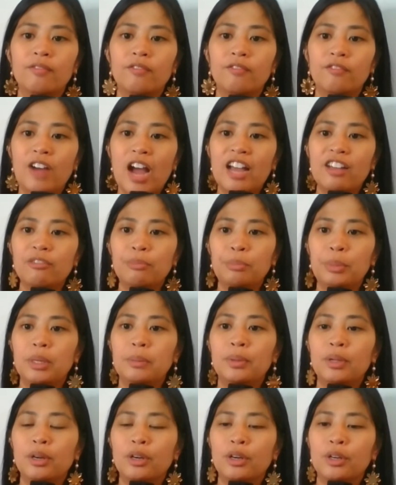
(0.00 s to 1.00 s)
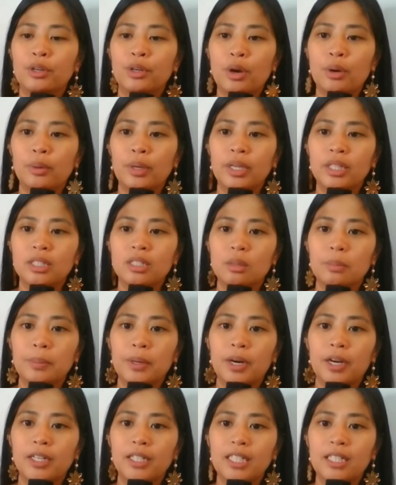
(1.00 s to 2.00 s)
5 people are going to the
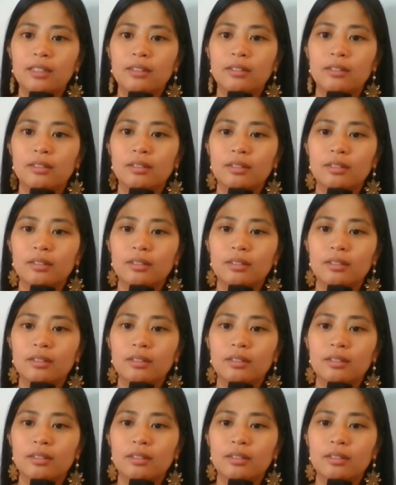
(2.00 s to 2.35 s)
party.